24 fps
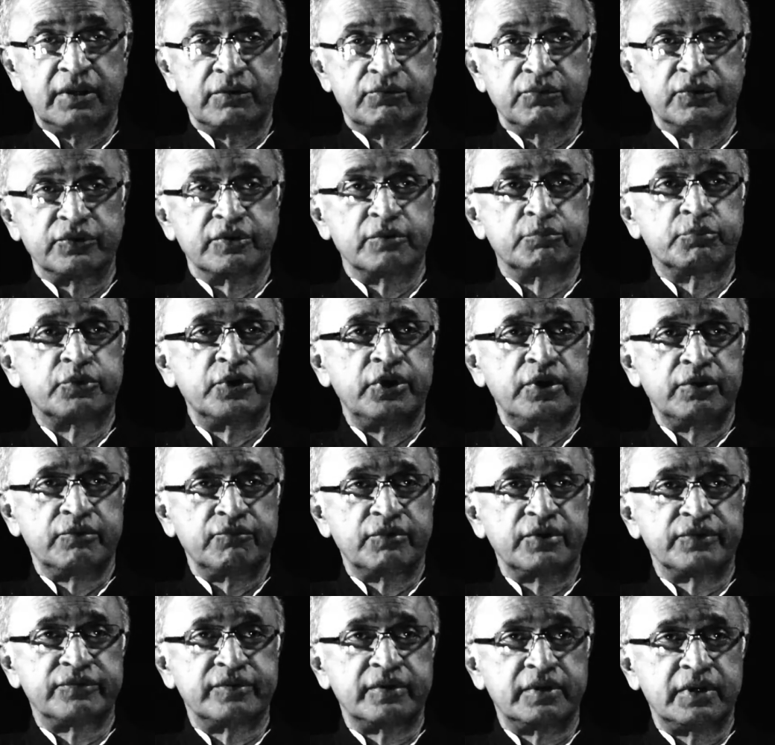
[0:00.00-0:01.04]
was a
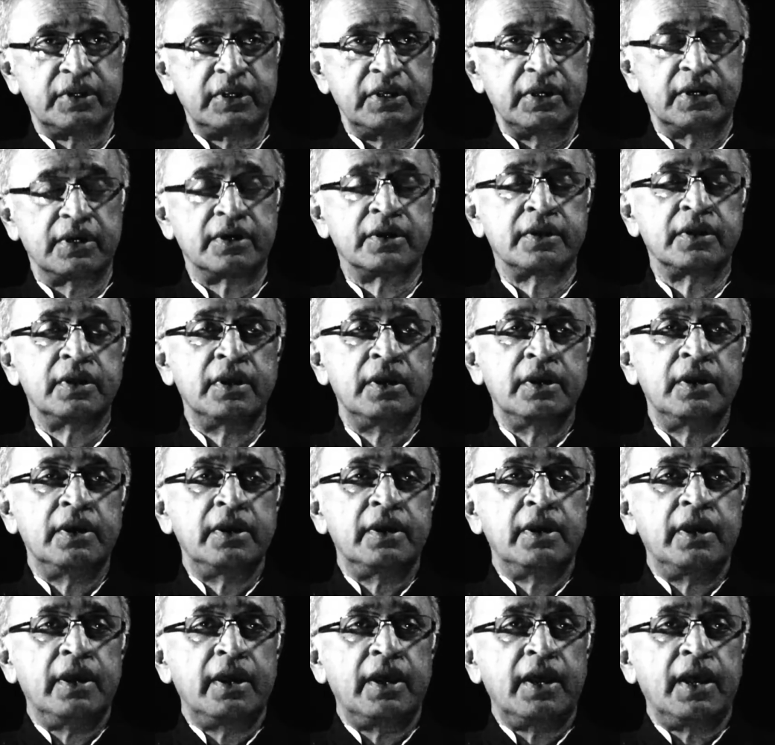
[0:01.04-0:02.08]
pre-university year.
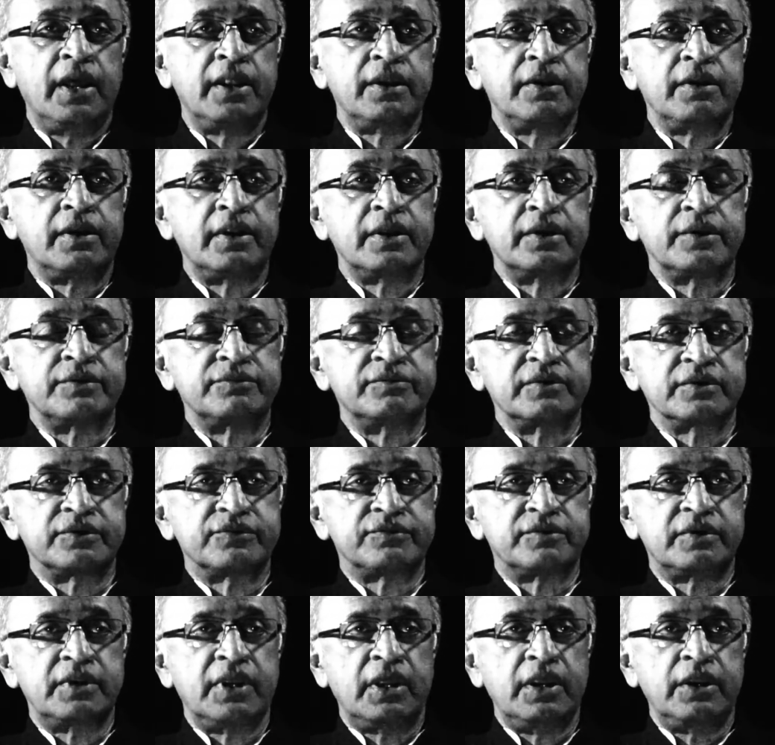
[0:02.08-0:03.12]
And
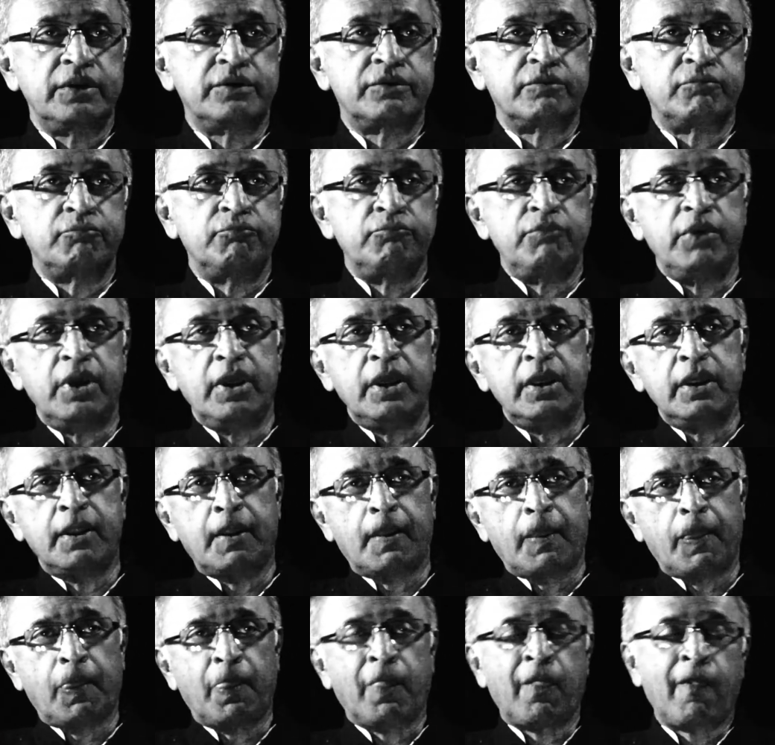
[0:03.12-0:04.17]
68 May,
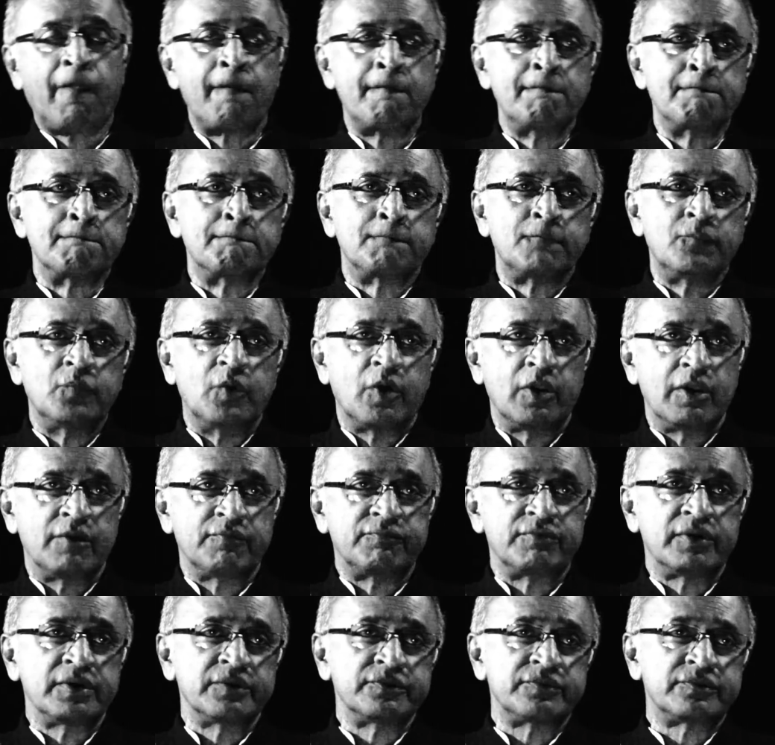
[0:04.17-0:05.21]
all
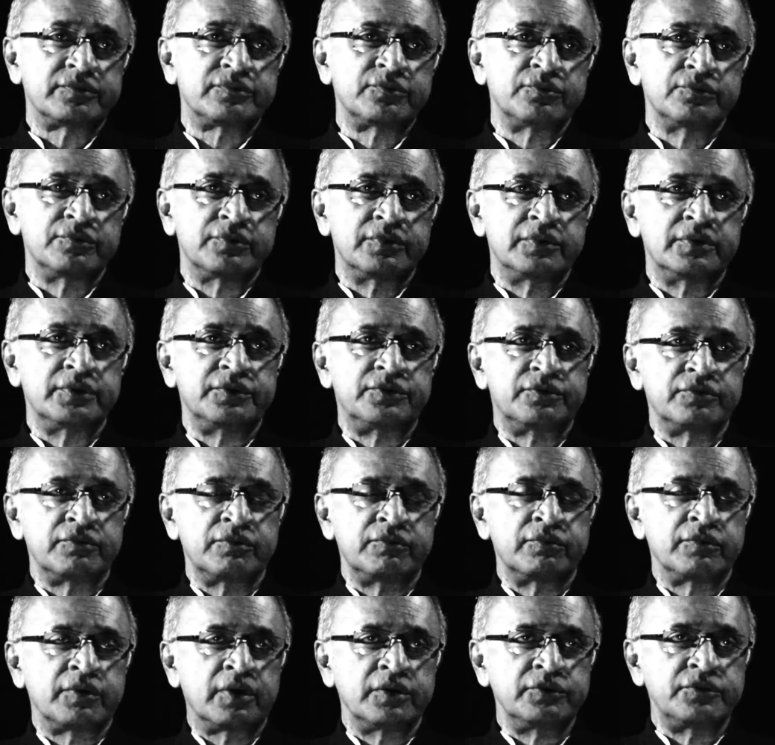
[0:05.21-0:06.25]
of us who were
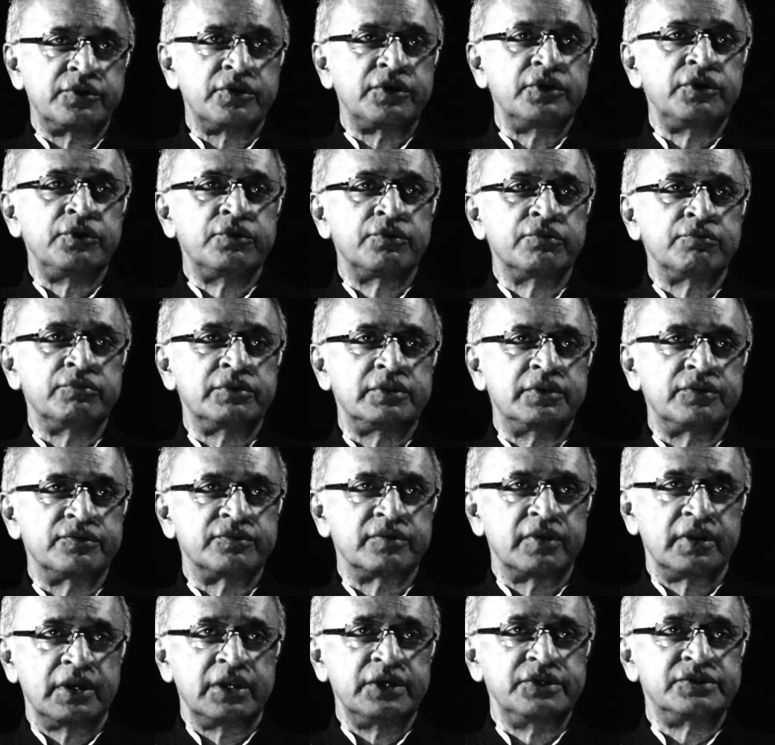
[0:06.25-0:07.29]
to continue with the
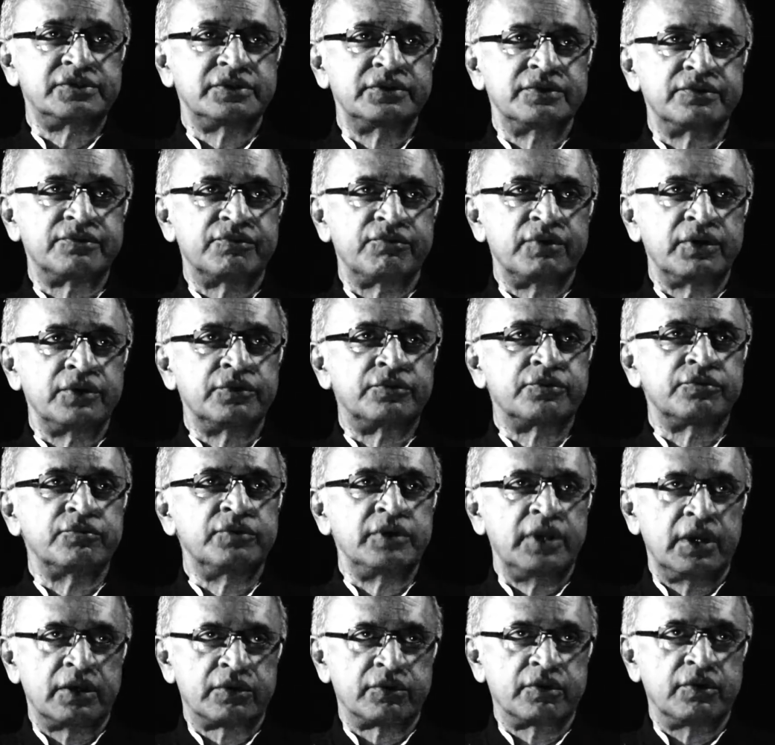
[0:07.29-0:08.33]
Salesians went to
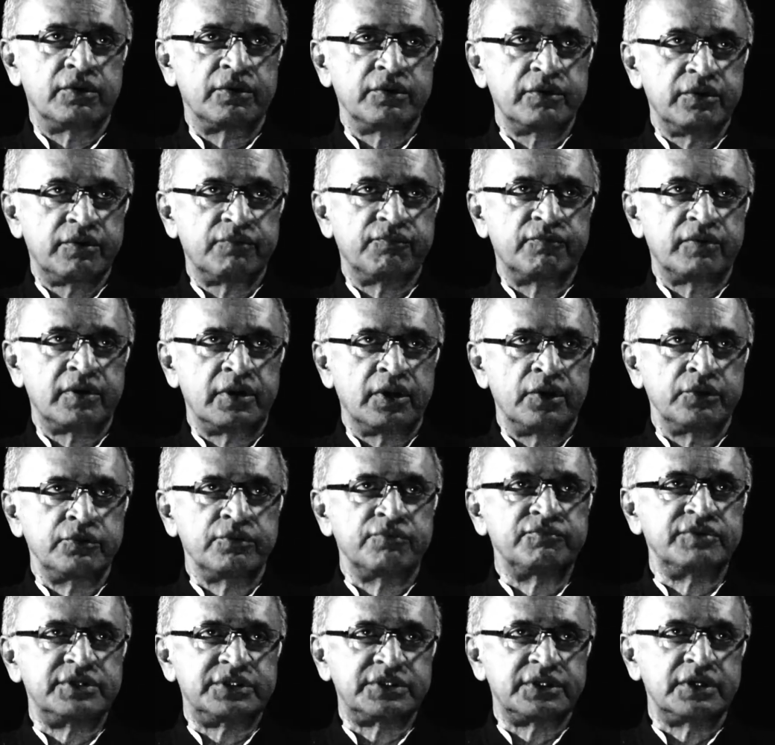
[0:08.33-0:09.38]
Yerkot for our
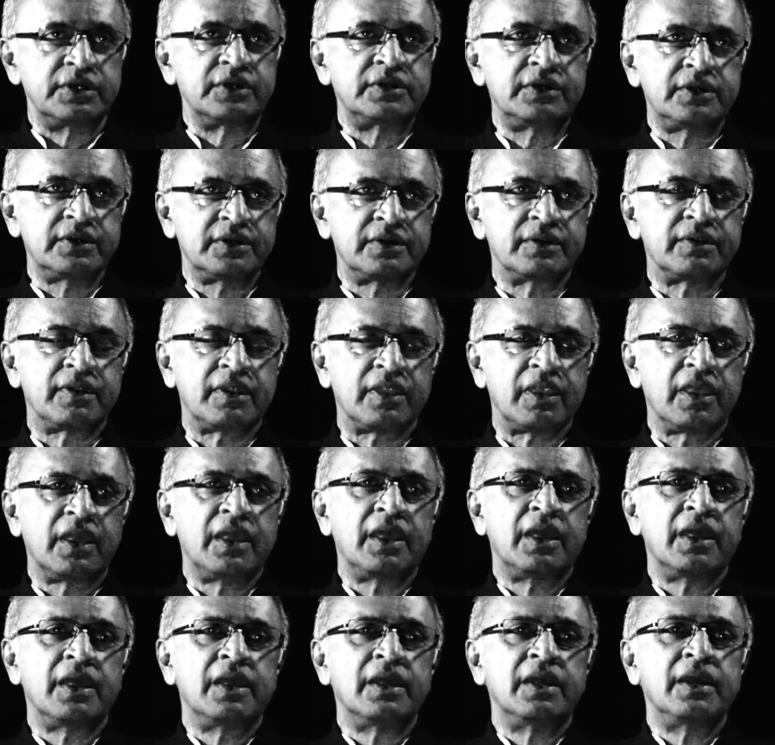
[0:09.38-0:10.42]
novitiate.
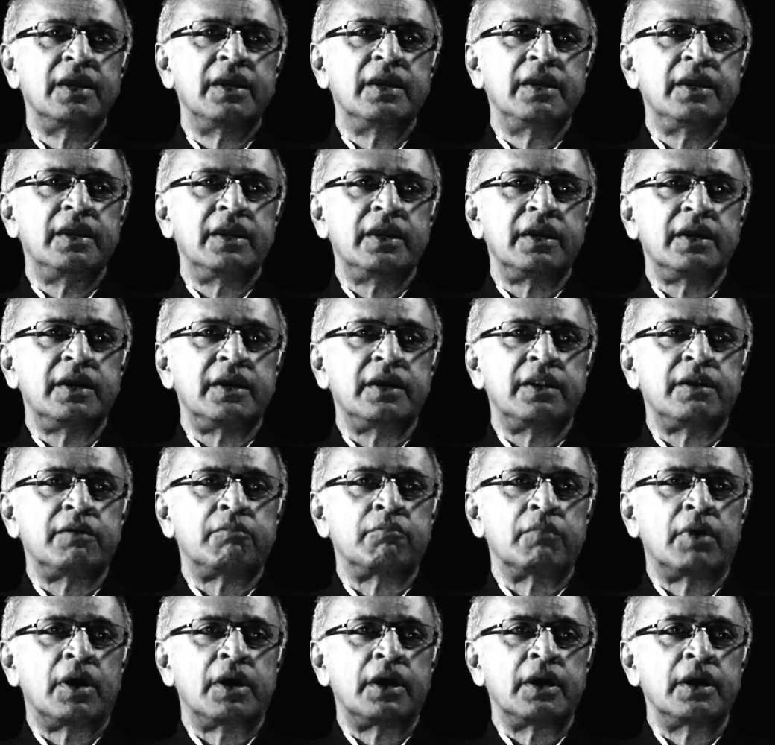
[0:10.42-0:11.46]
In
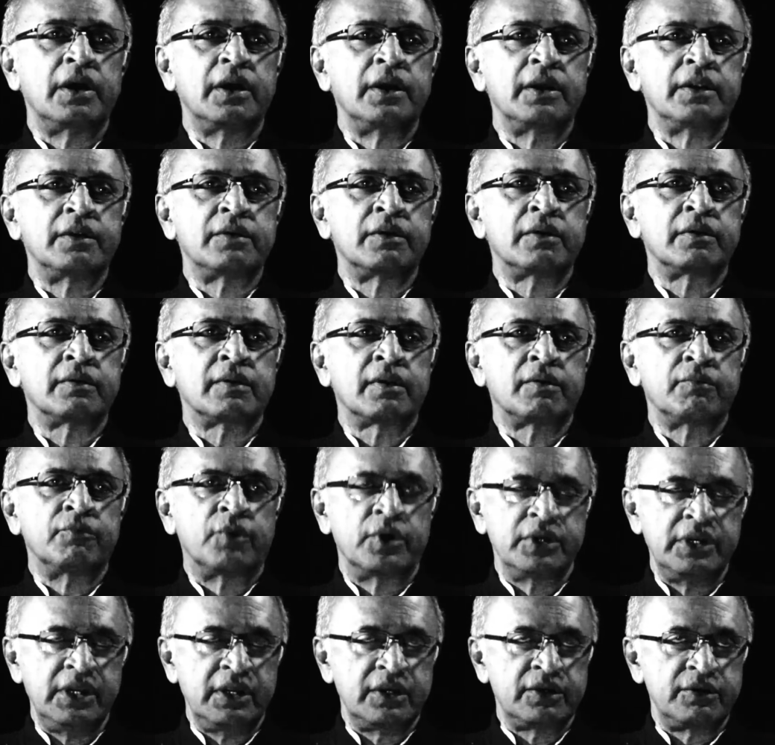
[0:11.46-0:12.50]
my
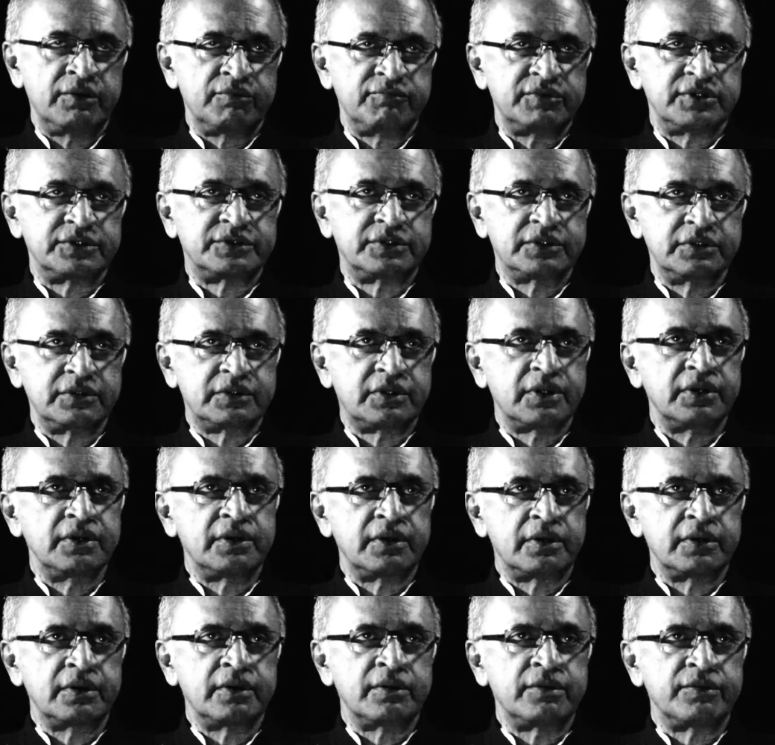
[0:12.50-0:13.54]
1 year novitiate,
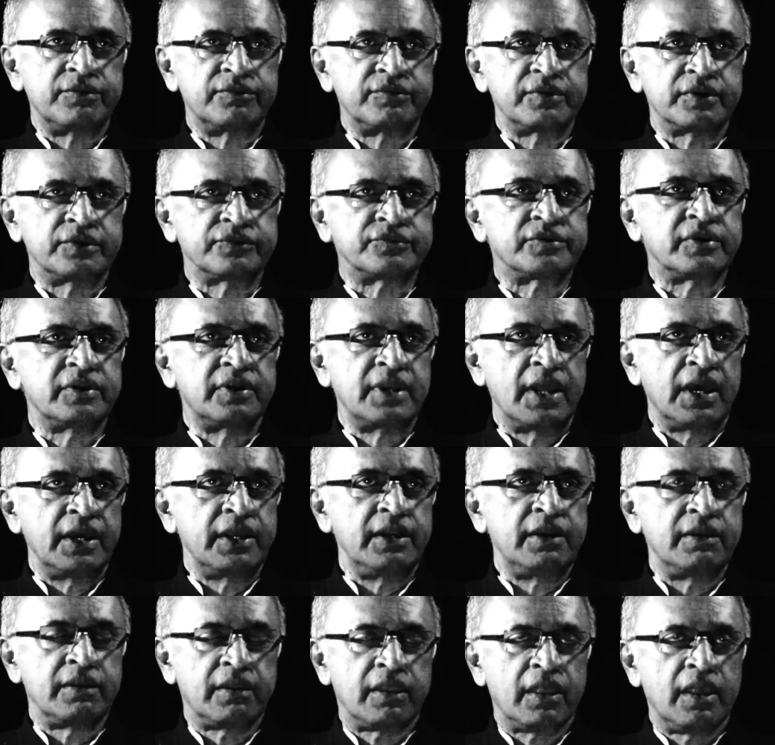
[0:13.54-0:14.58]
and in
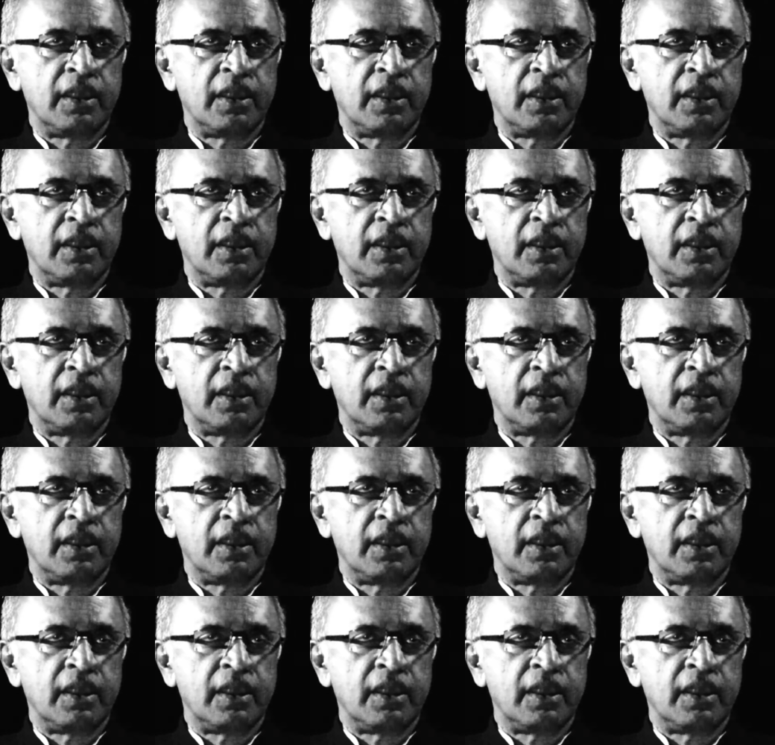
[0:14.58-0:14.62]
69,